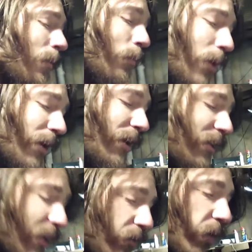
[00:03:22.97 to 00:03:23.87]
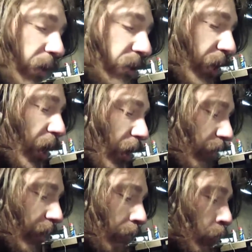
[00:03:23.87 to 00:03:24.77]
But in the event of
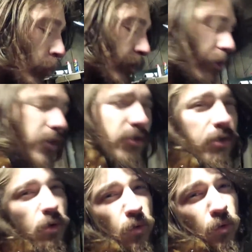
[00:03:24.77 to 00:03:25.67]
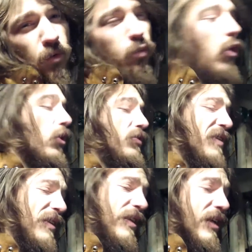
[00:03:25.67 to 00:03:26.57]
any moisture or water
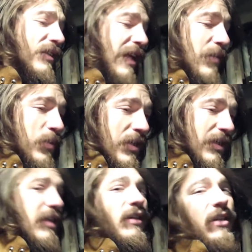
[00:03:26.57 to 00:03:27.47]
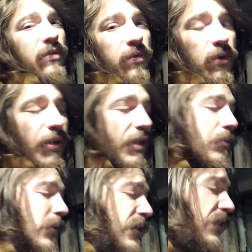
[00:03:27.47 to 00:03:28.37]
that does happen to get in there for any
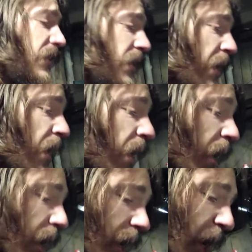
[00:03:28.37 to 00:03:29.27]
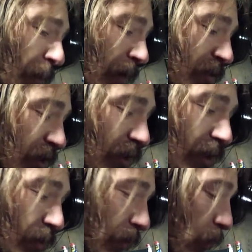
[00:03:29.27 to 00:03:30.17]
reason, I've
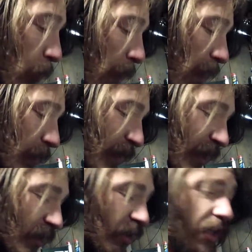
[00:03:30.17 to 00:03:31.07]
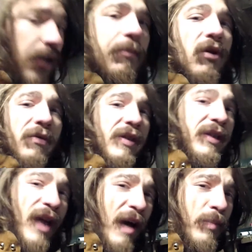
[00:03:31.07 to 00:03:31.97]
siliconed the whole bottom and that seam and over the
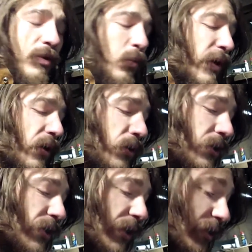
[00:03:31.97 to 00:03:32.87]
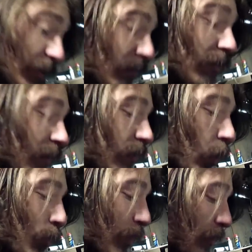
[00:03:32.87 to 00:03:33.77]
top of the weld since it's
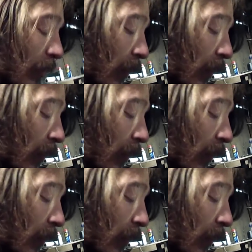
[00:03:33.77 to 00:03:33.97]
open.